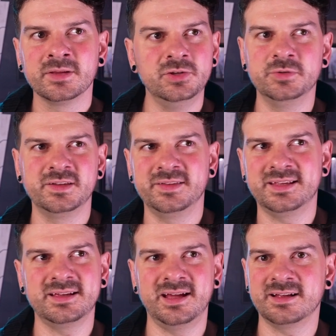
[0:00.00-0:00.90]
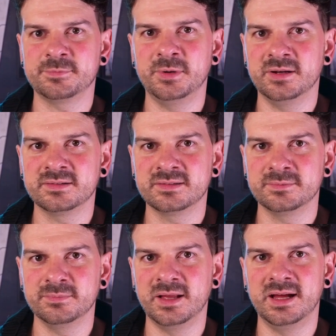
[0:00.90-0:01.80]
using like Xbox
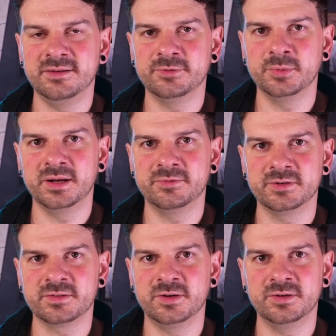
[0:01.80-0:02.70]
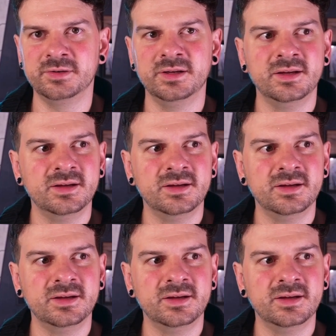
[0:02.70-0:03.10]
Live or whatever it's called,